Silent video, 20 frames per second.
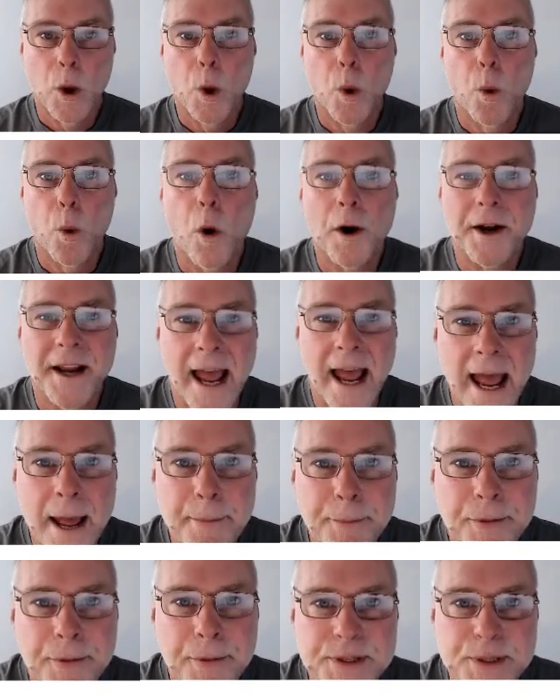What
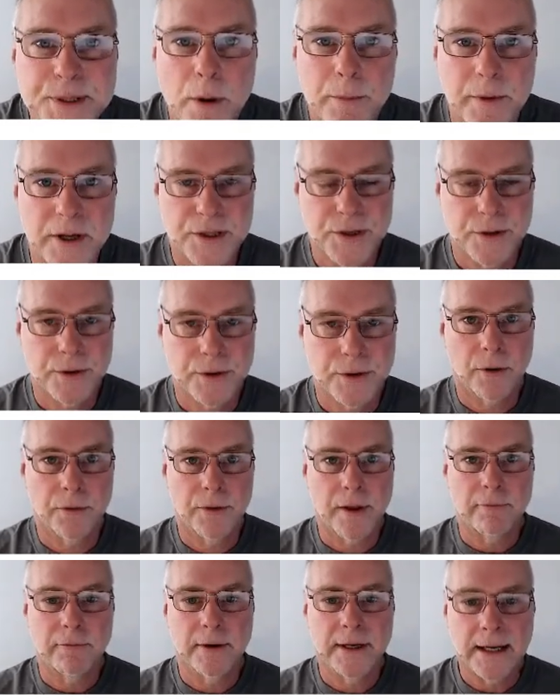happens when we turn on
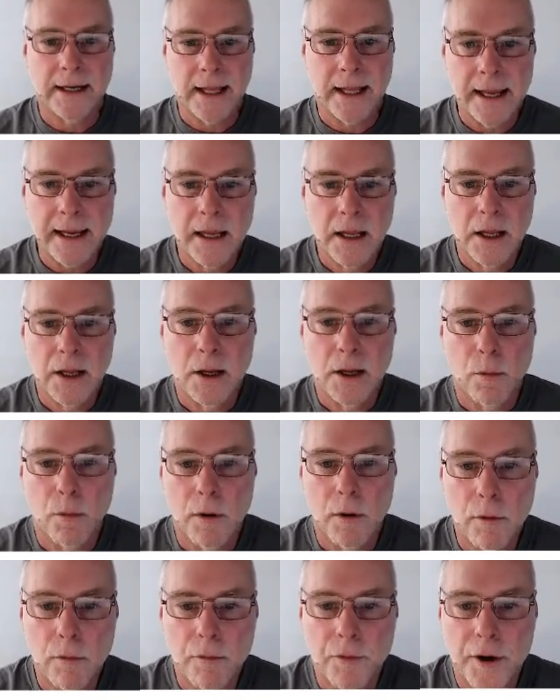the relay?
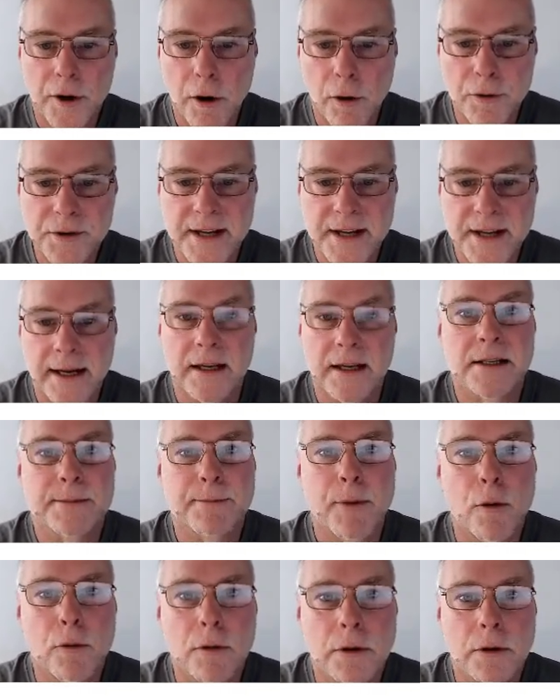Well, the contact gets
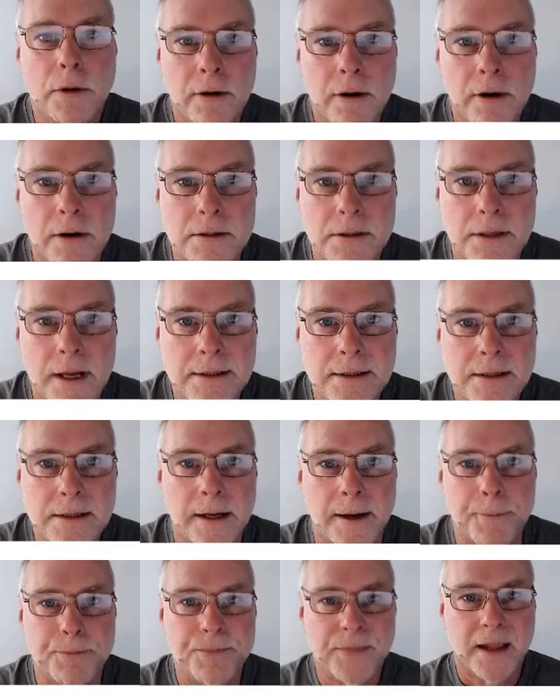pulled across, doesn't
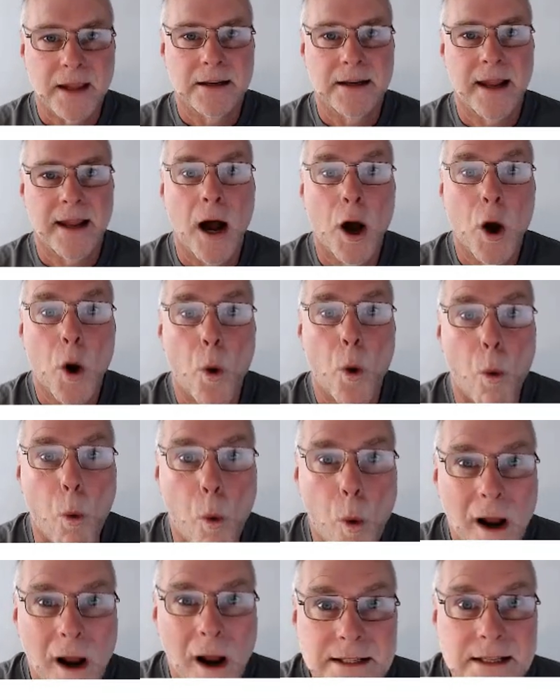it? Now,
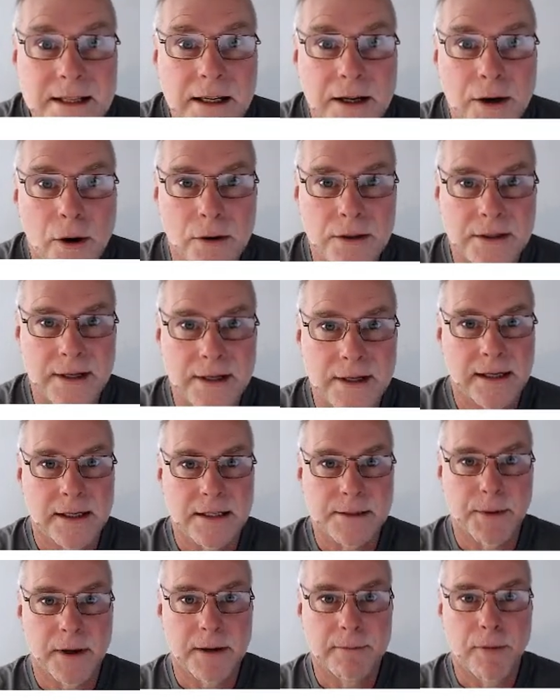once the contact
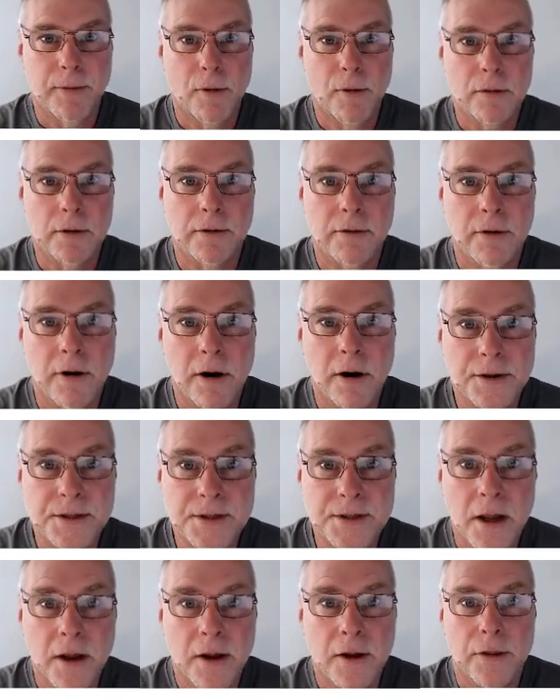has been pulled
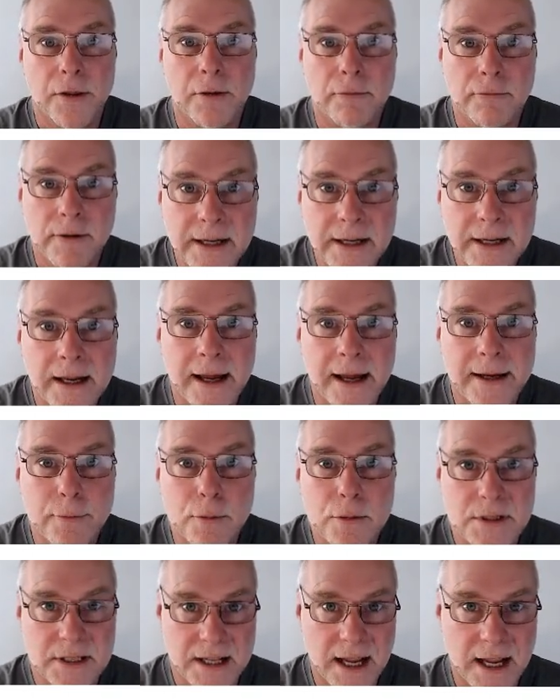across, the relay
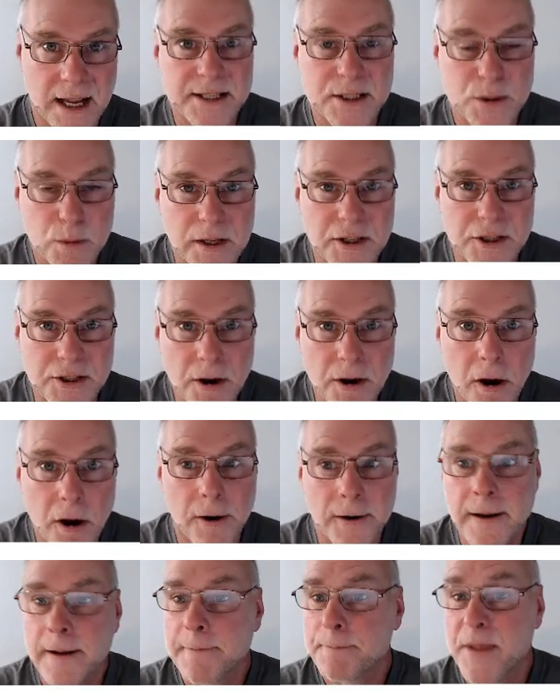will stay switched
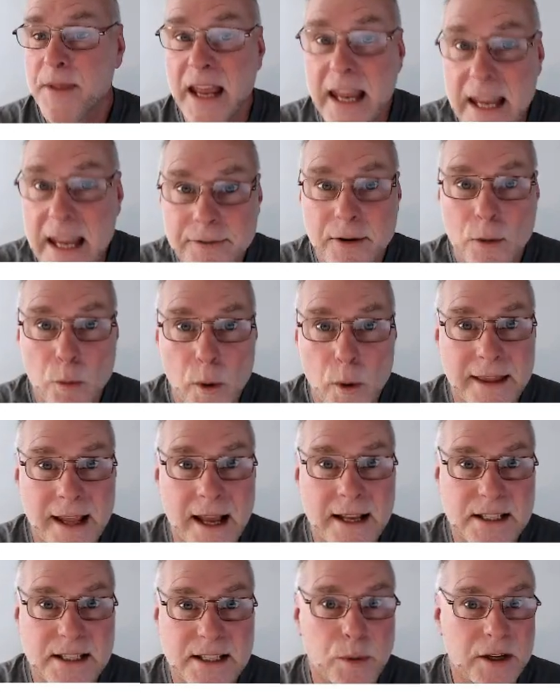on even when
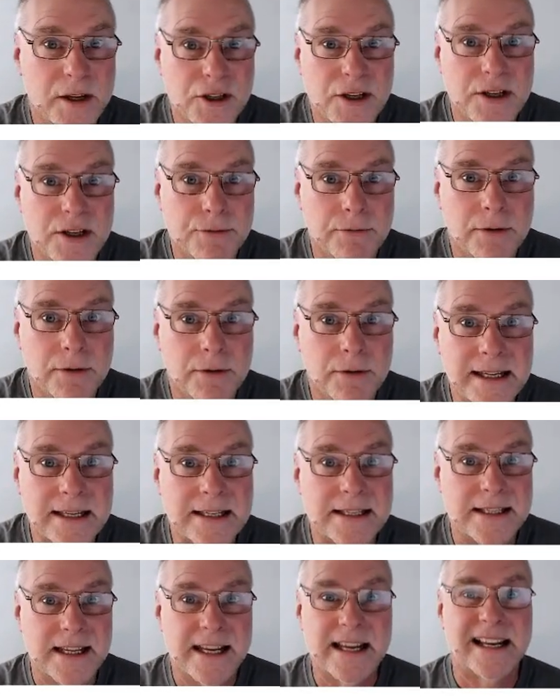that switch is
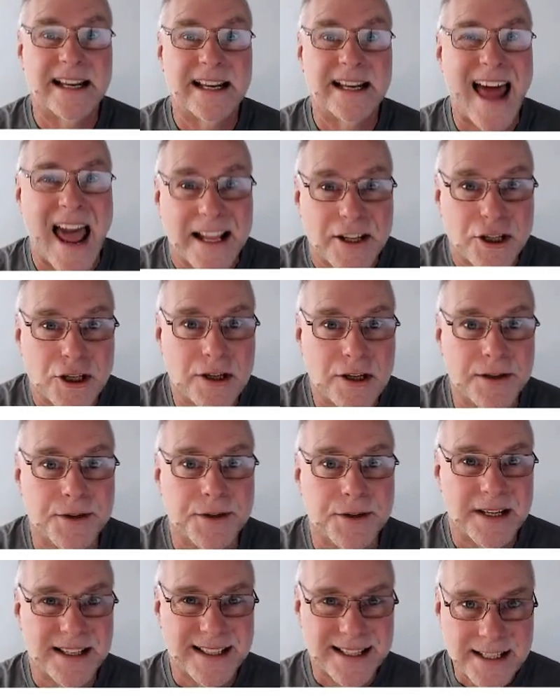released. It
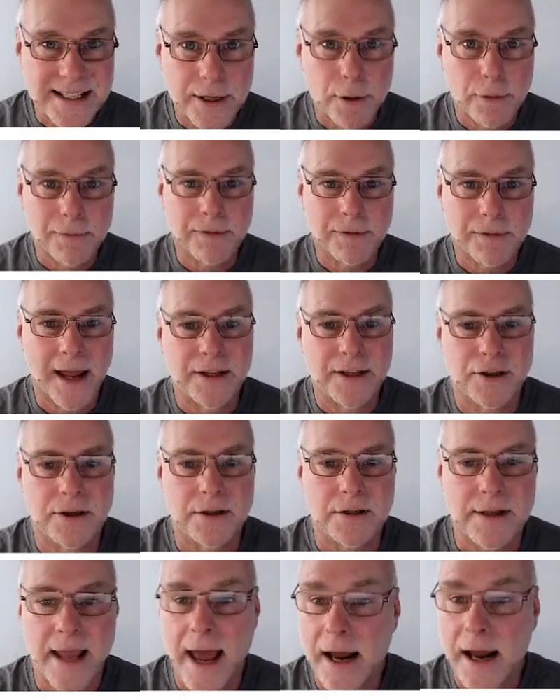latches, it
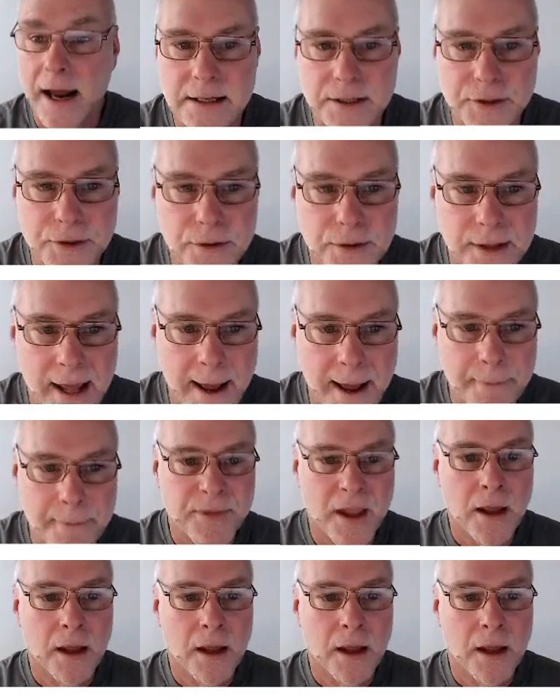self-latches. How does it do that?